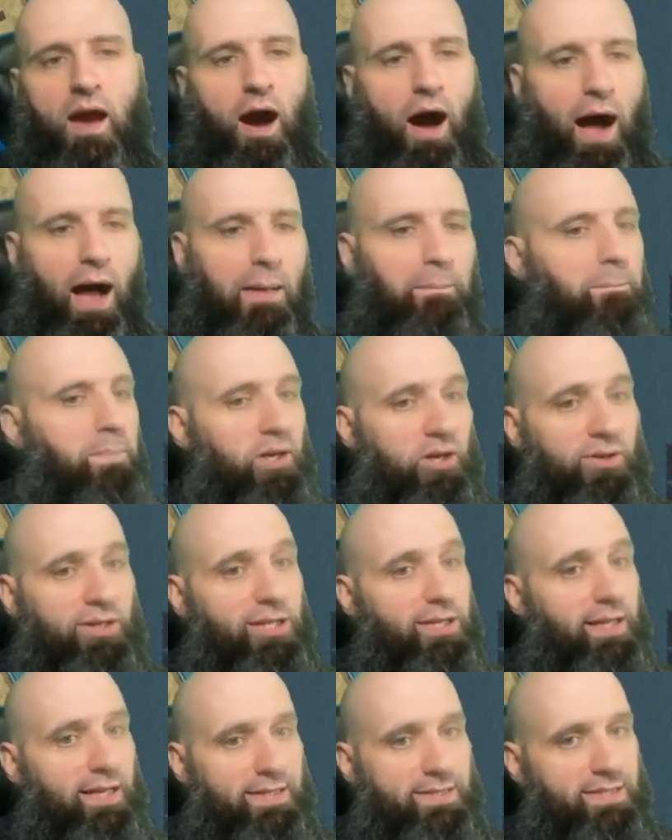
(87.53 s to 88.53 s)
I'm
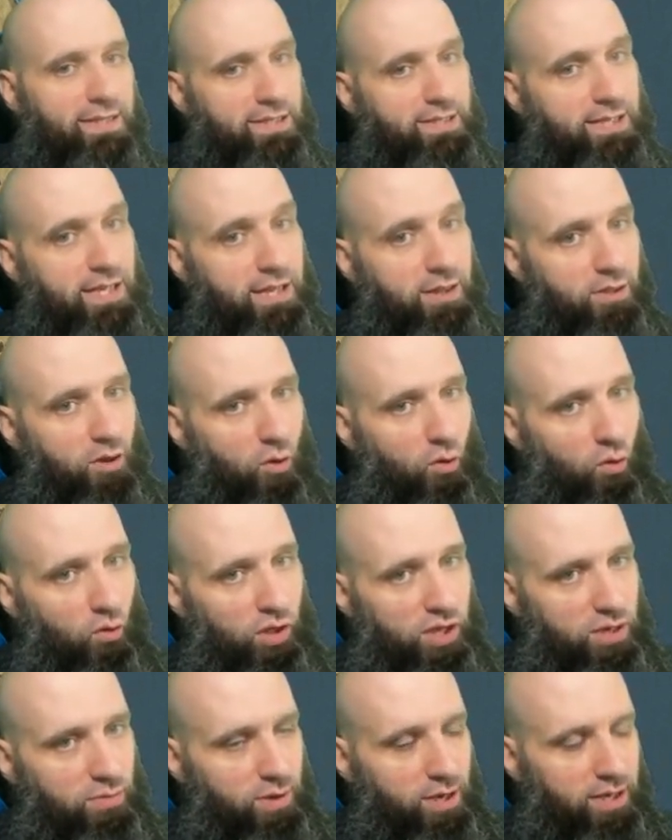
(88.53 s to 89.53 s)
building that sixteenth
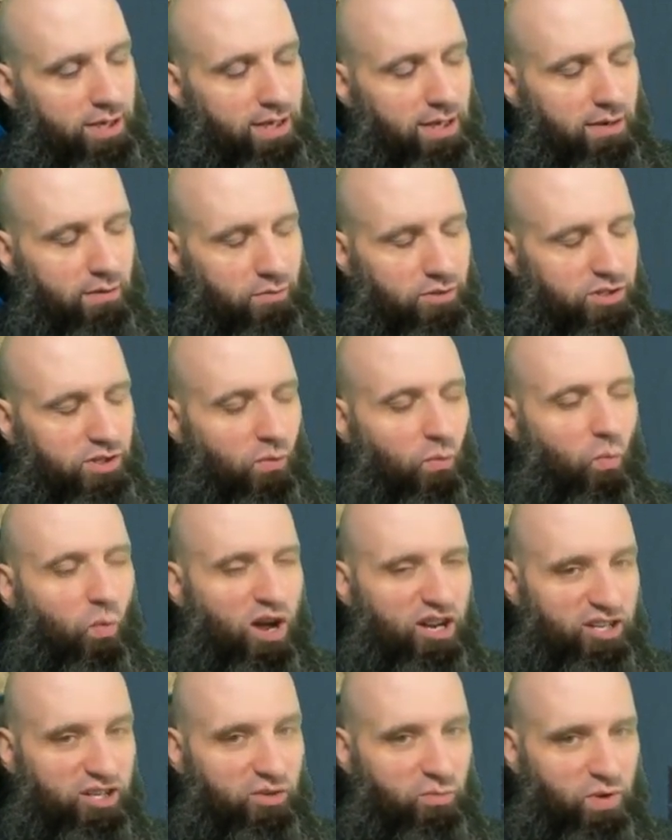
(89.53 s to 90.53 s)
holding right now. So
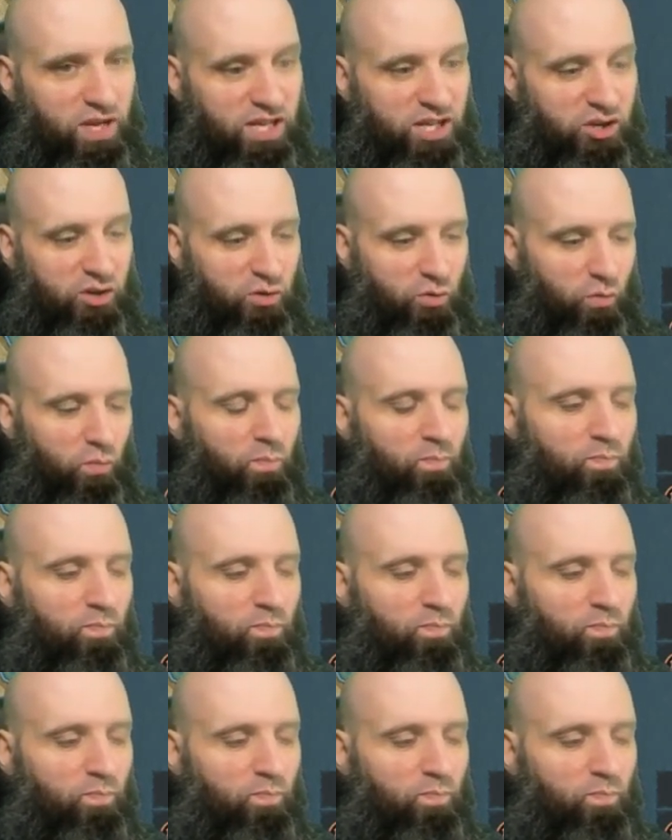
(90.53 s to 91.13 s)
what do we do?